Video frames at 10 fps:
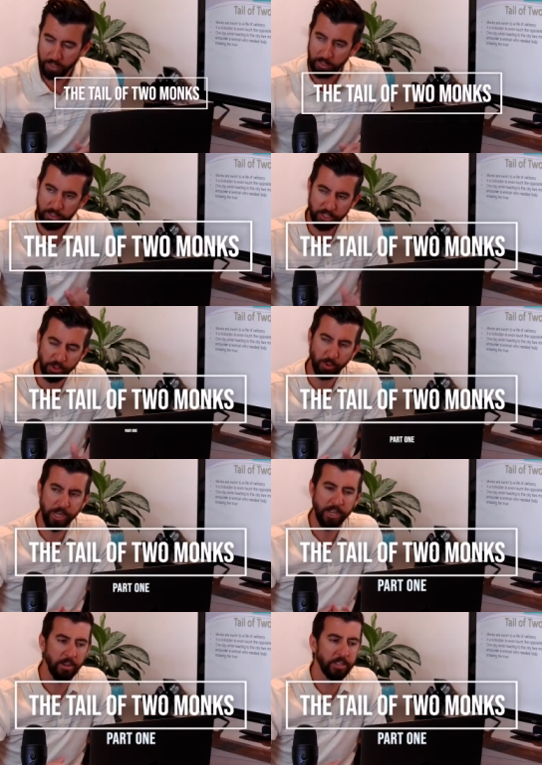the
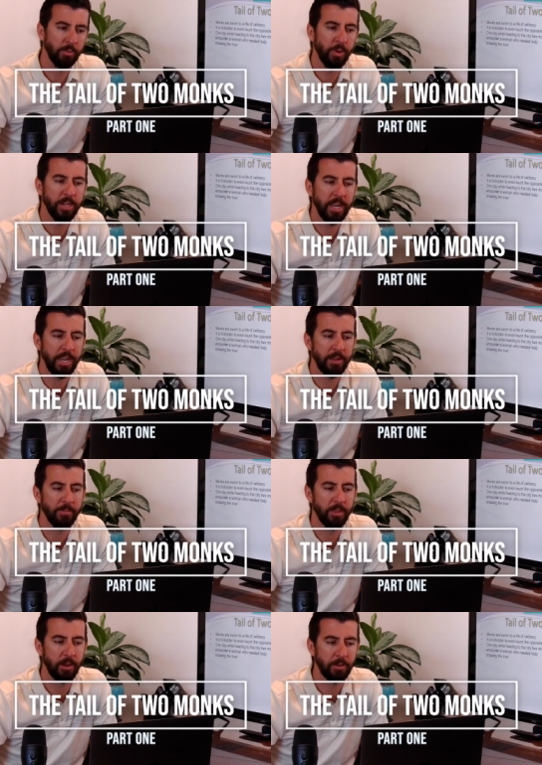story goes that one
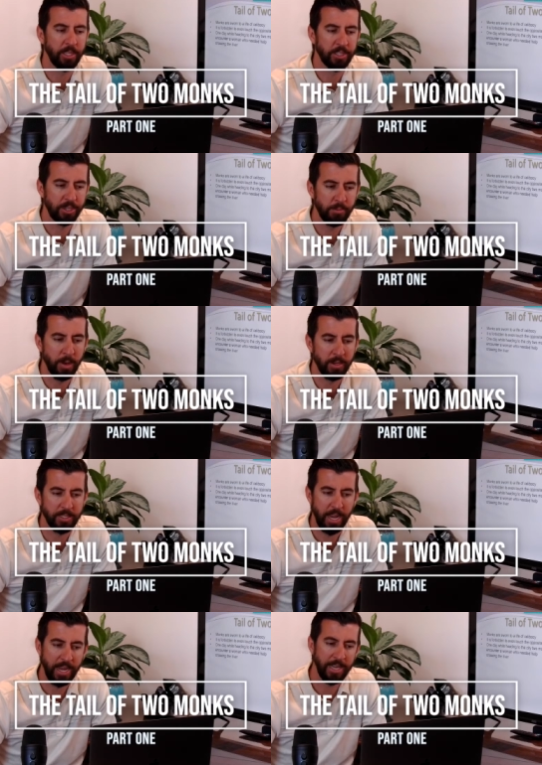day there were these two
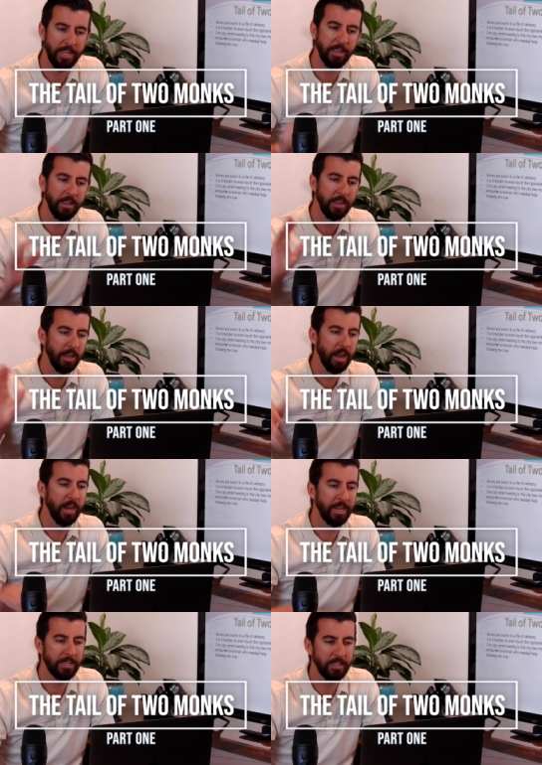monks heading
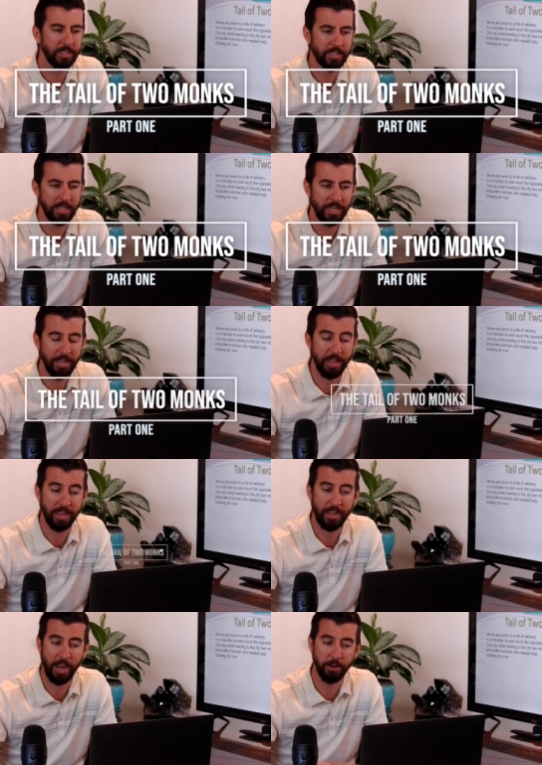uh, into the city and they
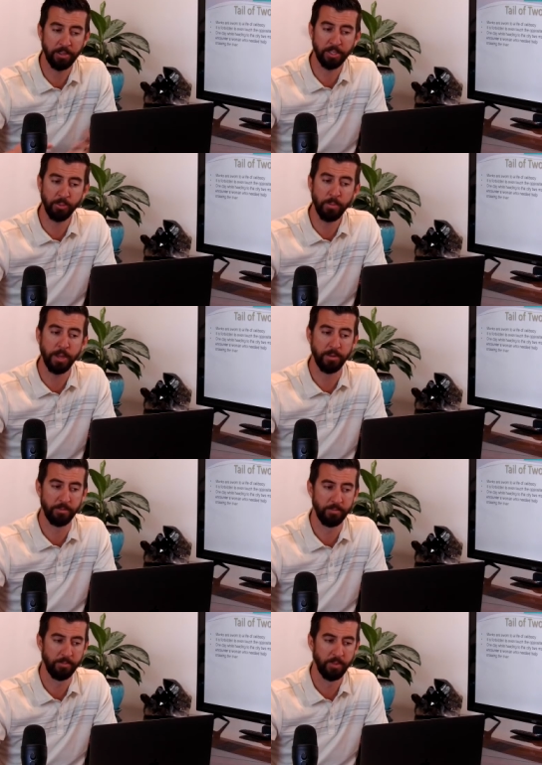encounter this woman.
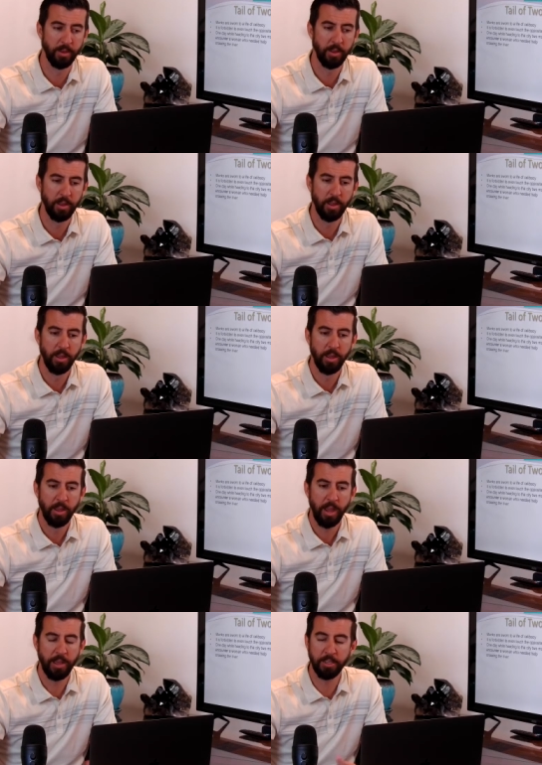
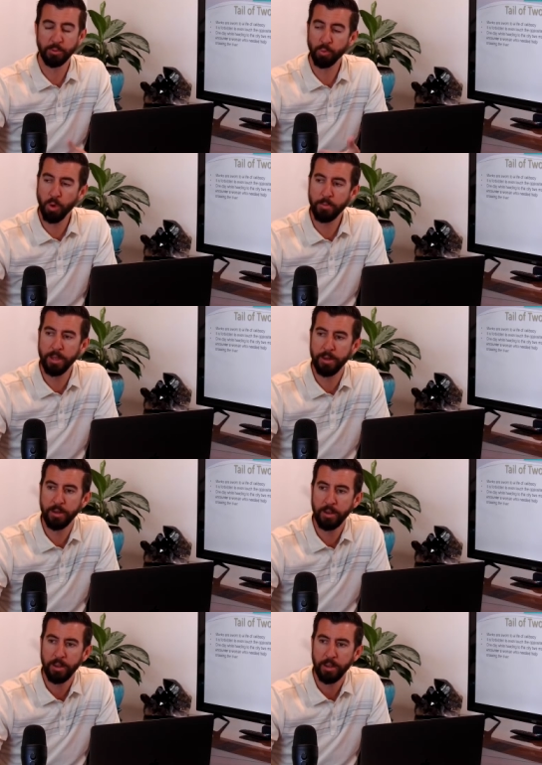And this
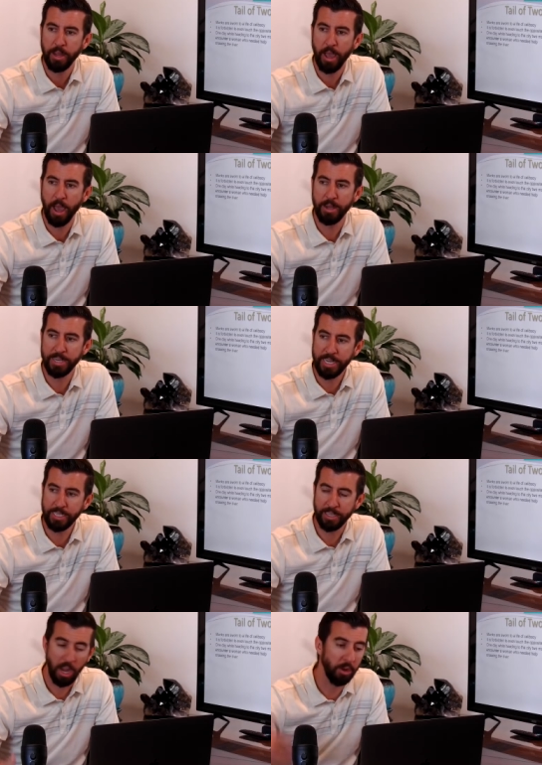woman uh,
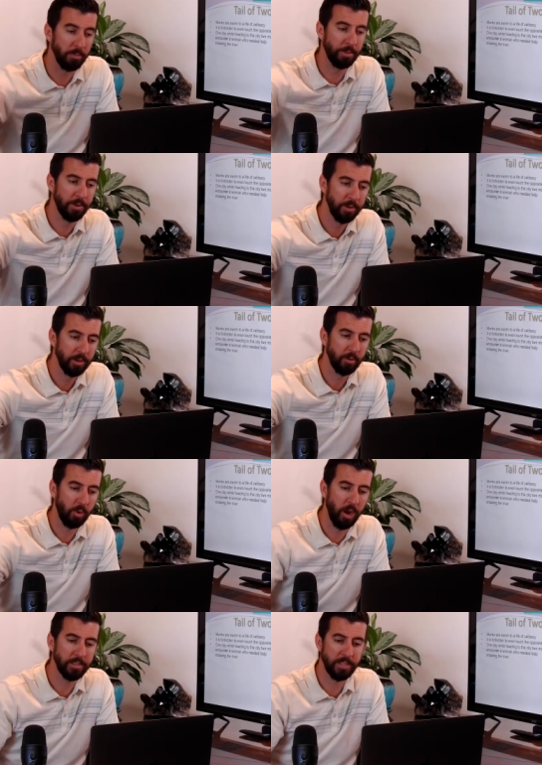needs help
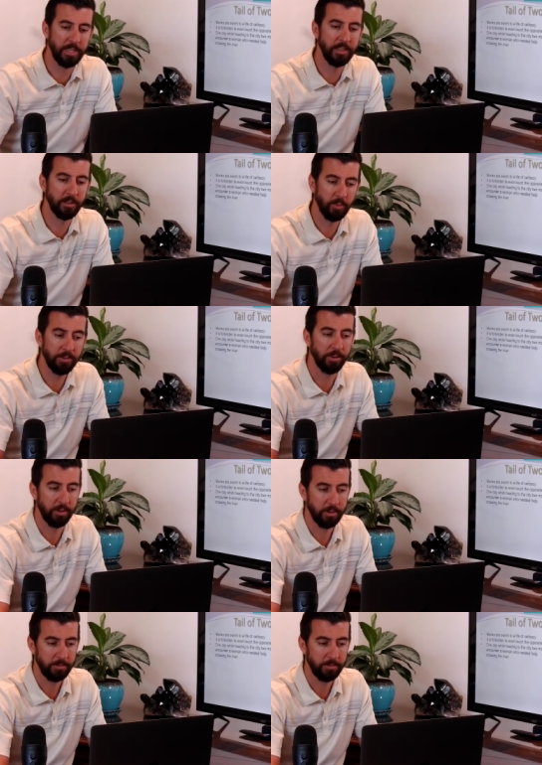crossing the river.